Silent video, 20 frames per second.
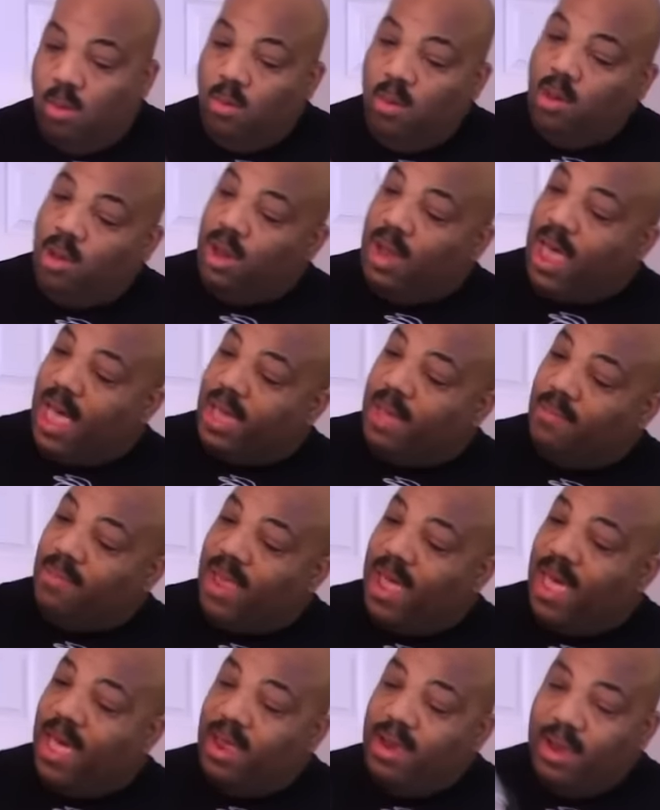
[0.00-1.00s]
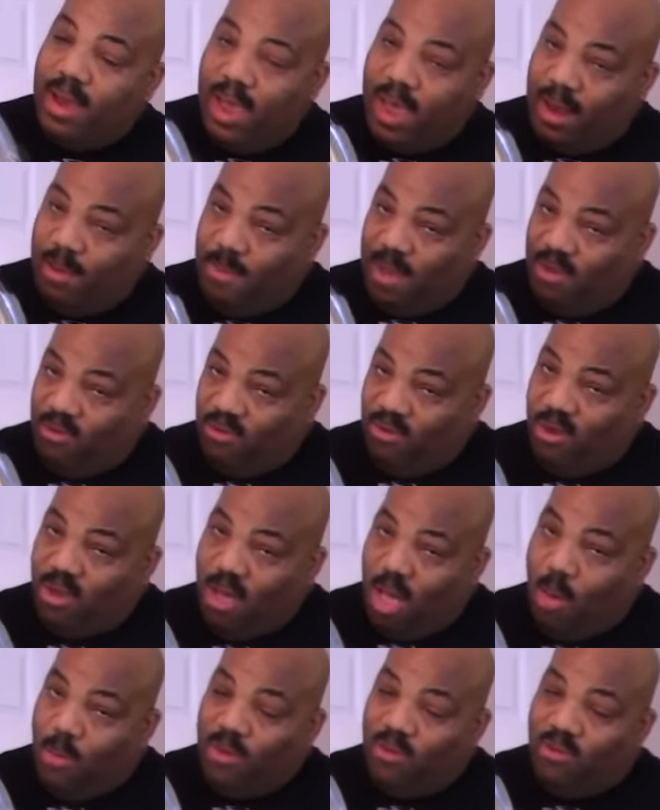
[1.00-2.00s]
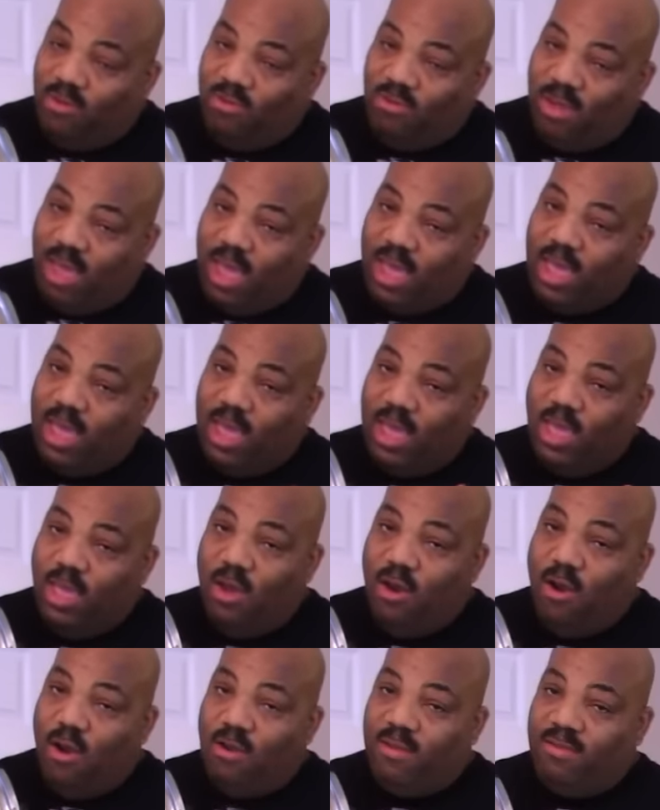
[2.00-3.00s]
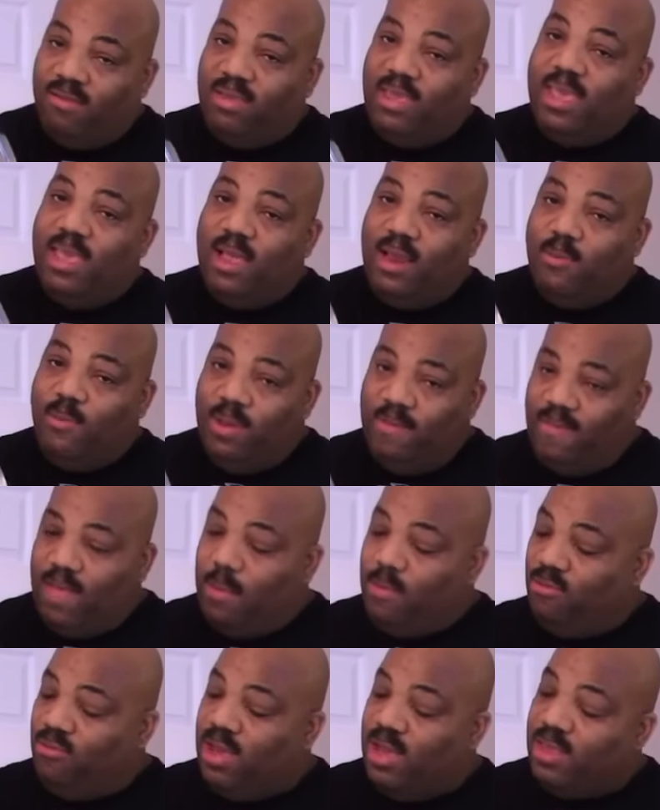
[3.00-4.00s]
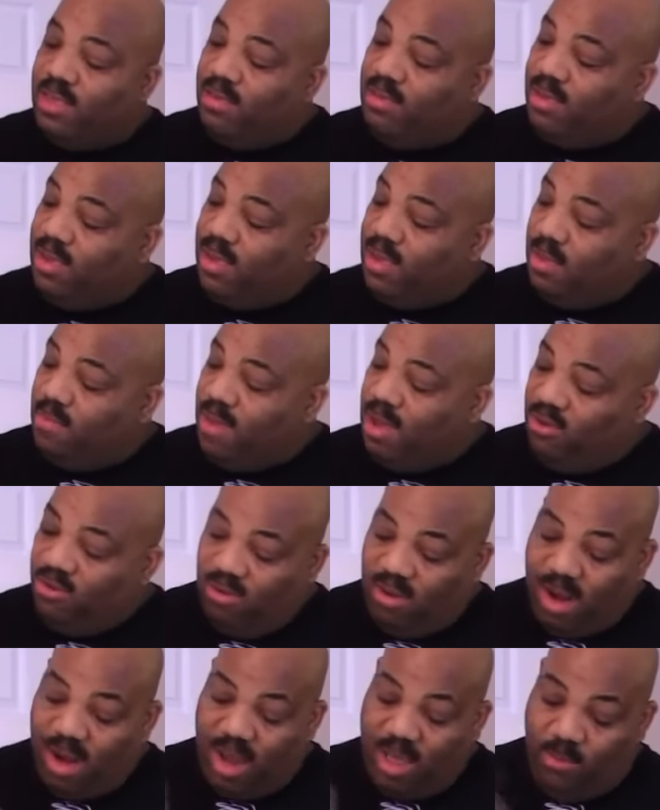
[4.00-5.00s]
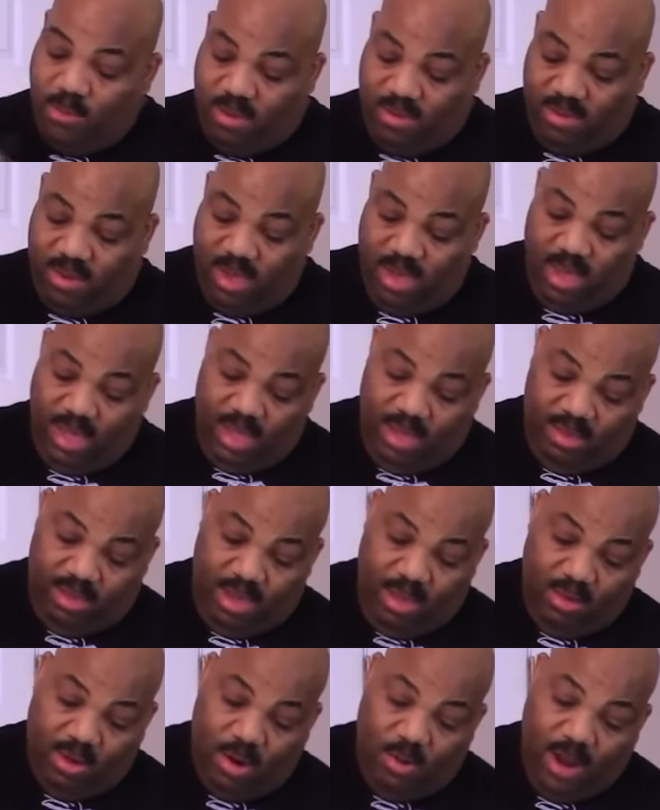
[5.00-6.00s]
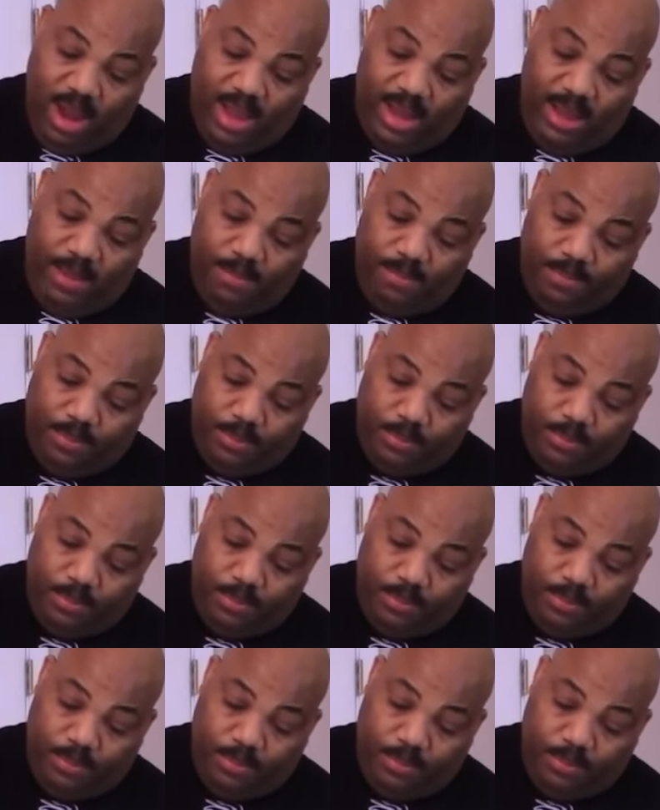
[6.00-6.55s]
we're gonna lock them down and make sure you always check your seal. We double check the seal and make sure that it was sealed correctly.